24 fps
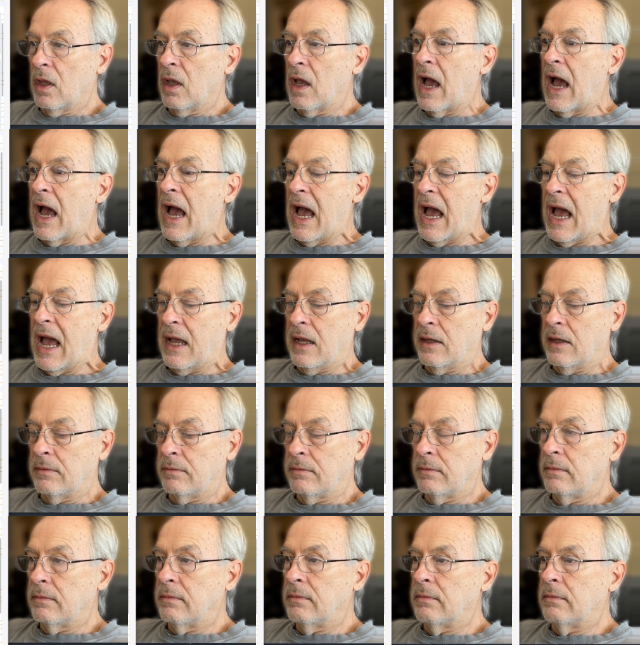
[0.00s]
Ah,
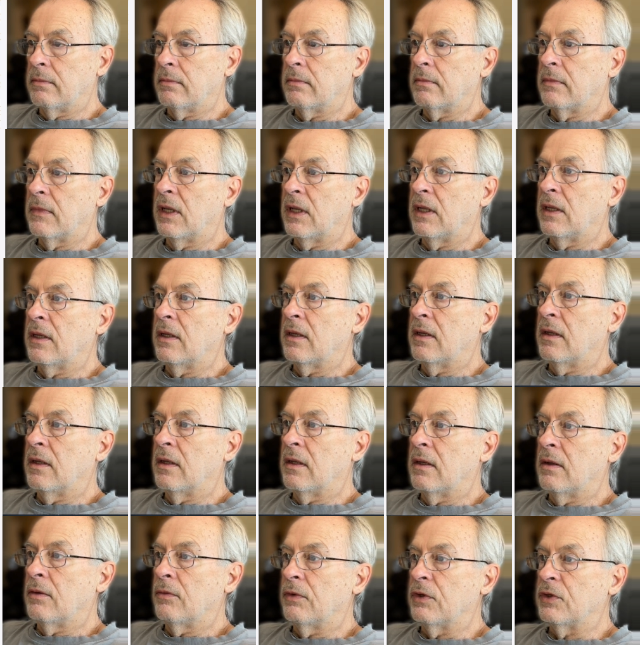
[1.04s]

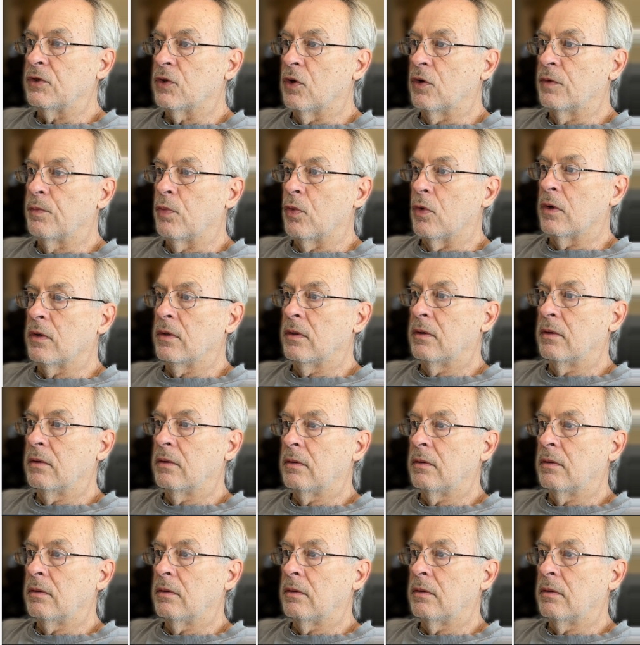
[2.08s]
result port.